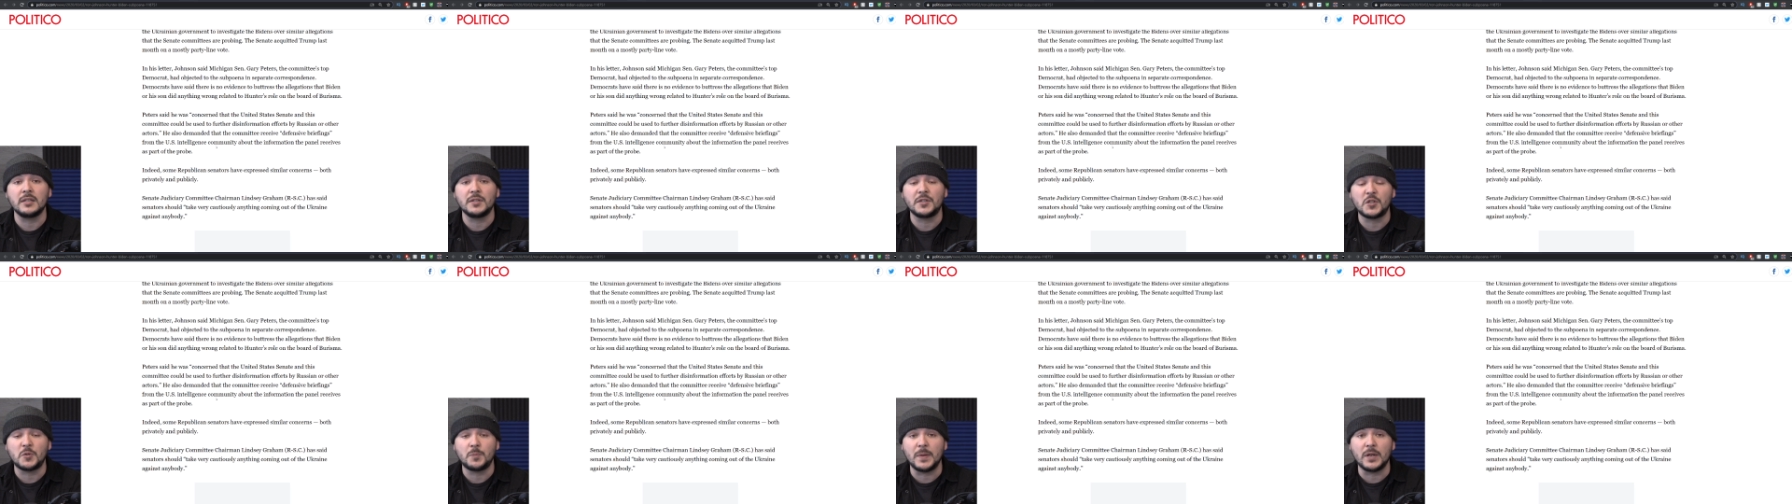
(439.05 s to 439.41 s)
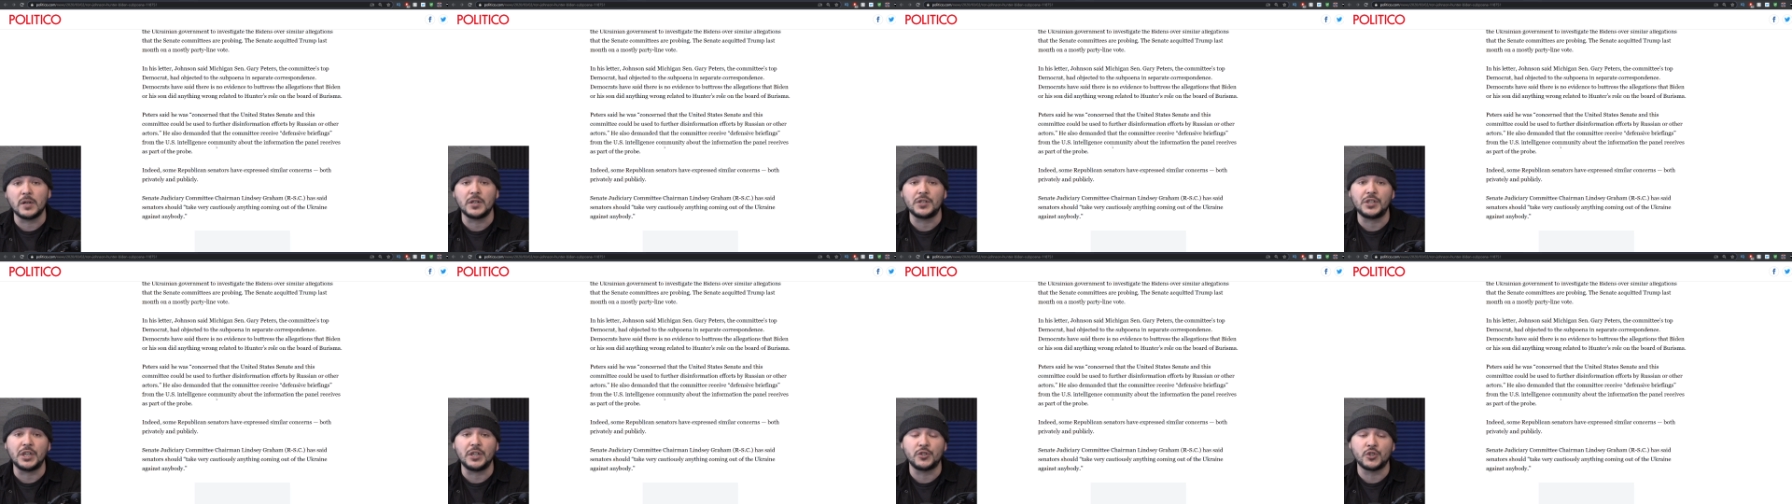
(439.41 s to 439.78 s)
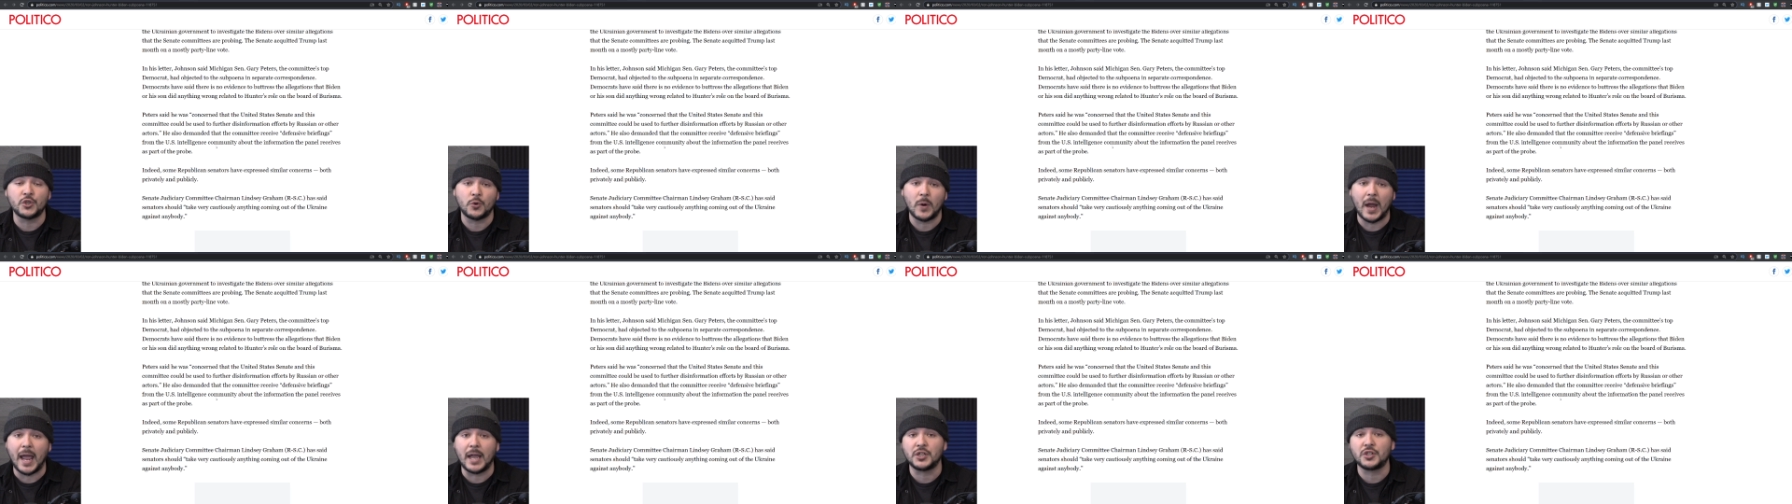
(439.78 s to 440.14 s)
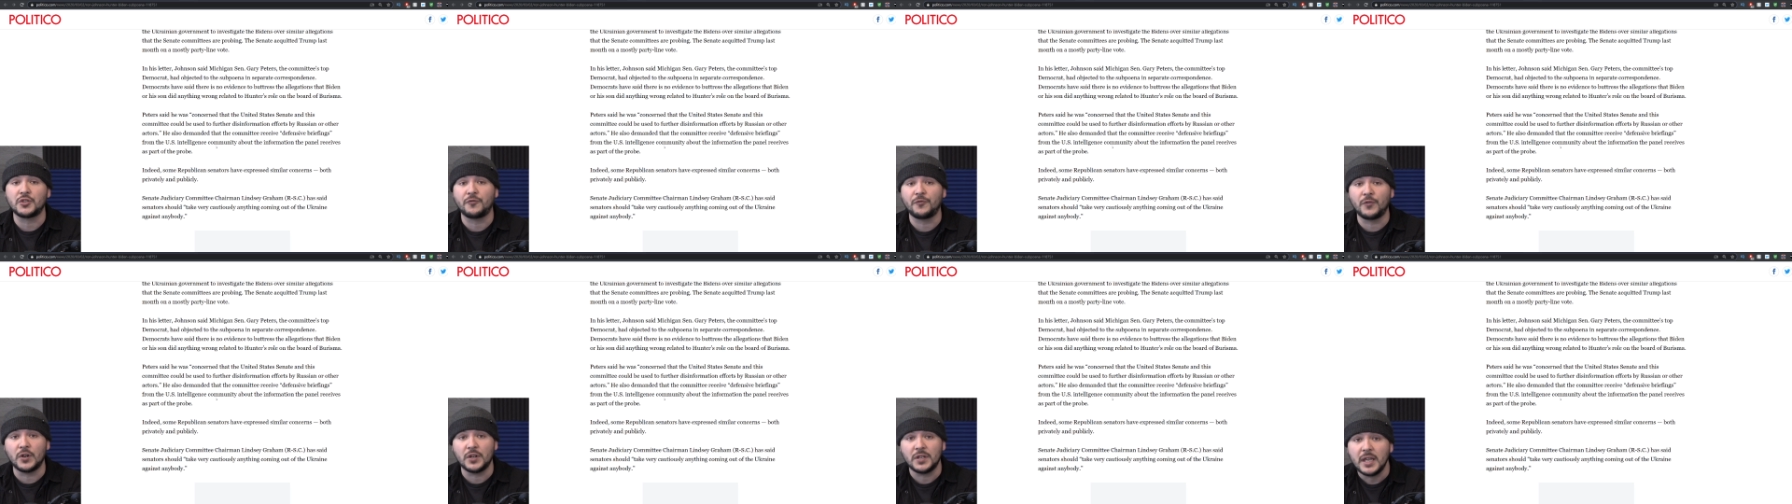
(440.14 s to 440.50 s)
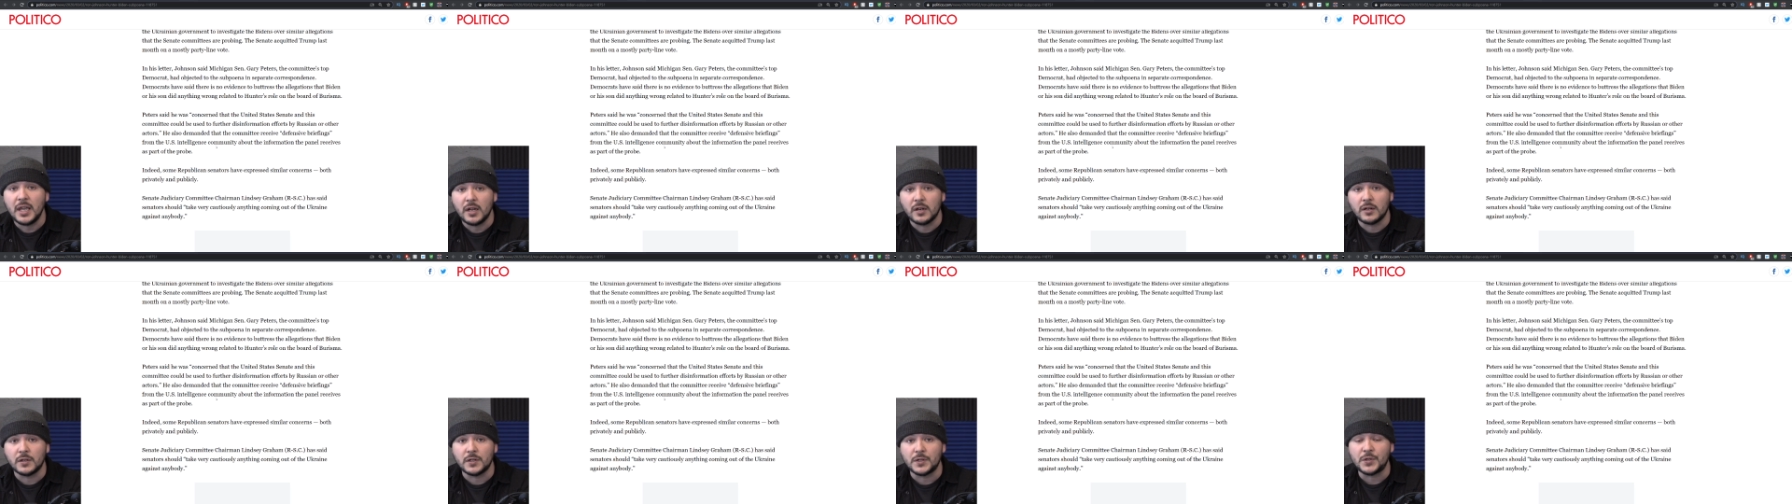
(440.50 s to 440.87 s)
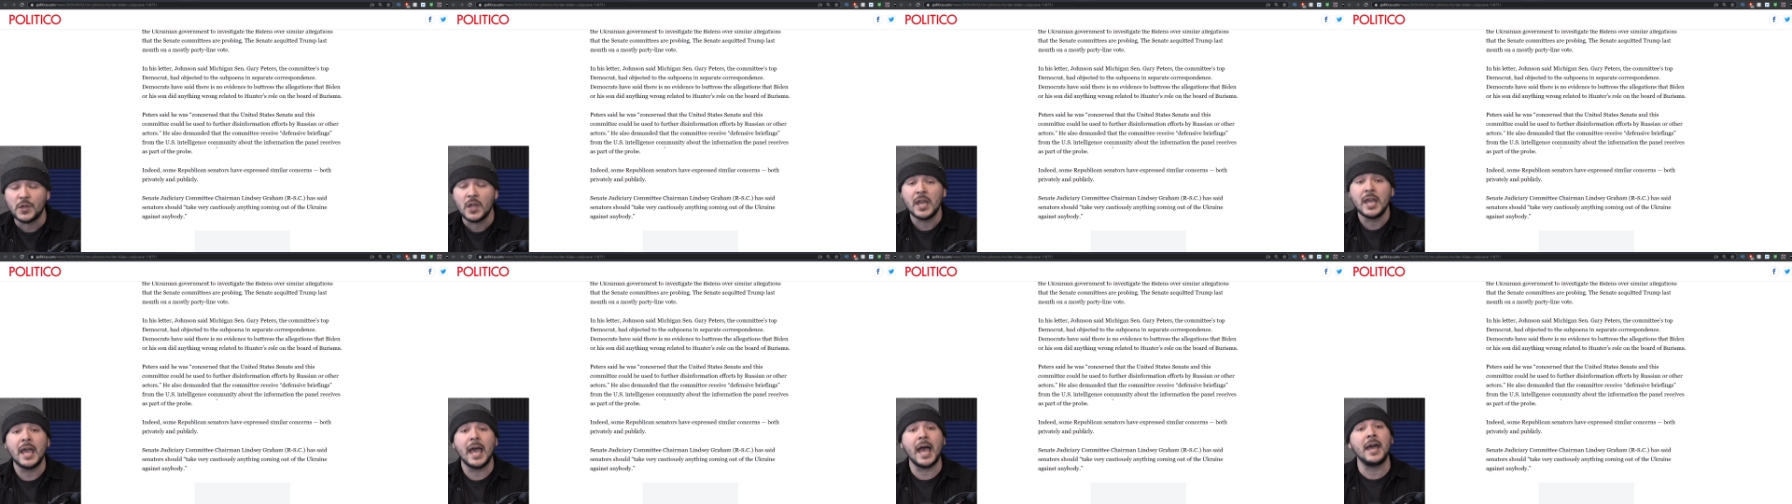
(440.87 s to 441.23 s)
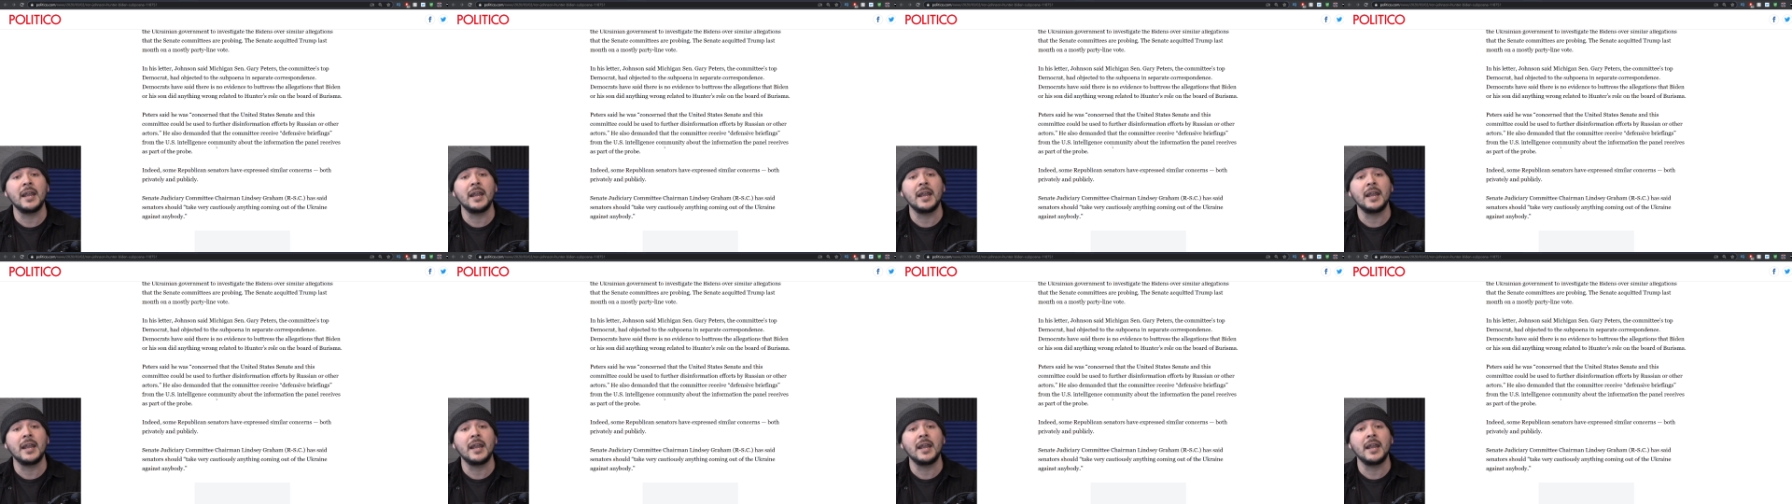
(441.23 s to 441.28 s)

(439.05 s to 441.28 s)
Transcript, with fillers: conspiracy trash for years,